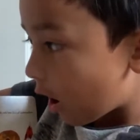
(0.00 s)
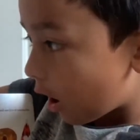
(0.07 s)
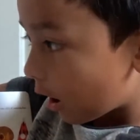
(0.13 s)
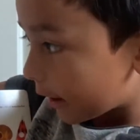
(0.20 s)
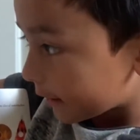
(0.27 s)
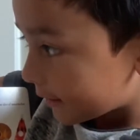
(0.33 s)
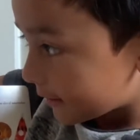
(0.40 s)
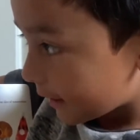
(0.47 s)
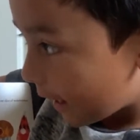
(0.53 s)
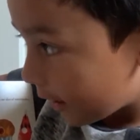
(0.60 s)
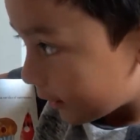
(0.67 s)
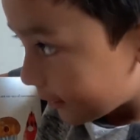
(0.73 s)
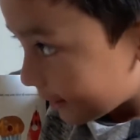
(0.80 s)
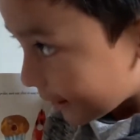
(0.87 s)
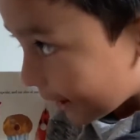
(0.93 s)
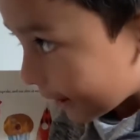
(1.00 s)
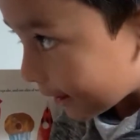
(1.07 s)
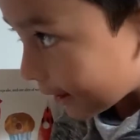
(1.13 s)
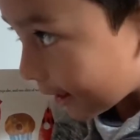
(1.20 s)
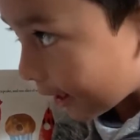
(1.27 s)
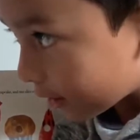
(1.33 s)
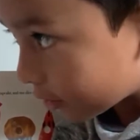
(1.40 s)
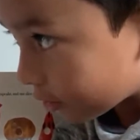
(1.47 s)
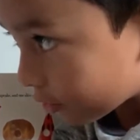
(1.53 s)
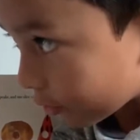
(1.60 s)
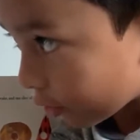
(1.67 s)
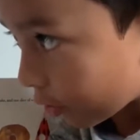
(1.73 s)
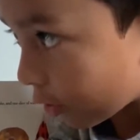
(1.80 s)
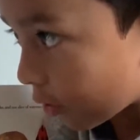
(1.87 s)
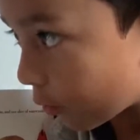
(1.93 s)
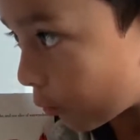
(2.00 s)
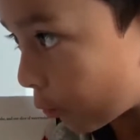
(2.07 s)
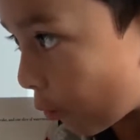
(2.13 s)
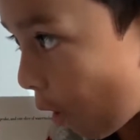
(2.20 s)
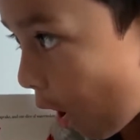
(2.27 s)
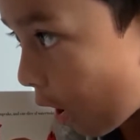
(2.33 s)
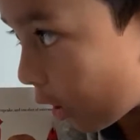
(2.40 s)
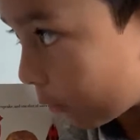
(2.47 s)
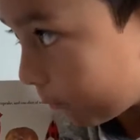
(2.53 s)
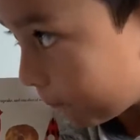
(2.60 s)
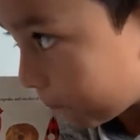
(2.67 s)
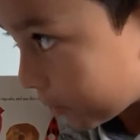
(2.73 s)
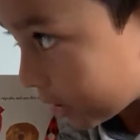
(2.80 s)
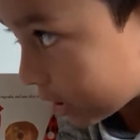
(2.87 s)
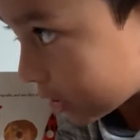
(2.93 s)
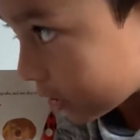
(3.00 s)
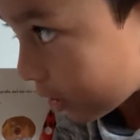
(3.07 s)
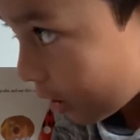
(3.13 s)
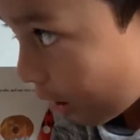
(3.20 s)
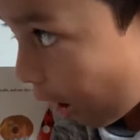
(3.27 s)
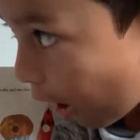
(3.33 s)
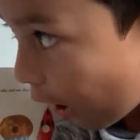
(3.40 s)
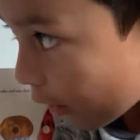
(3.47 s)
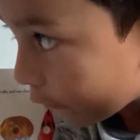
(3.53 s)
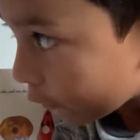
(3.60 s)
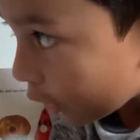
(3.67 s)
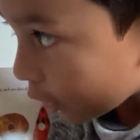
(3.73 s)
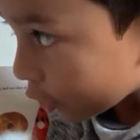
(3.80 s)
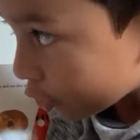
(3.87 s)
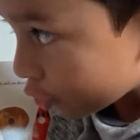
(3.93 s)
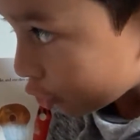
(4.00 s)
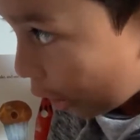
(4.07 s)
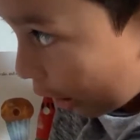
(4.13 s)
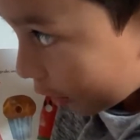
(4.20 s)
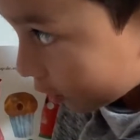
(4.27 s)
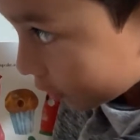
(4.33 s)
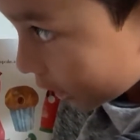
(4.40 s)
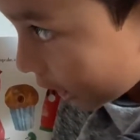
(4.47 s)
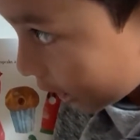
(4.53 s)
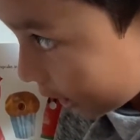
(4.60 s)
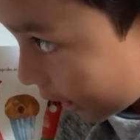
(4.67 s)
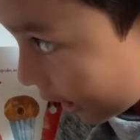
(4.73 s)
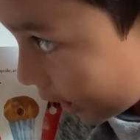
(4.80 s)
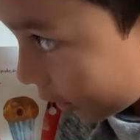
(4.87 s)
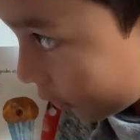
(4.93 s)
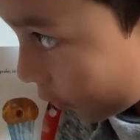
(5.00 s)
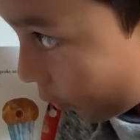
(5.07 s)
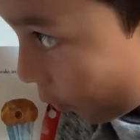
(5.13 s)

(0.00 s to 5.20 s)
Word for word: On Saturday he ate through one piece of chocolate cake,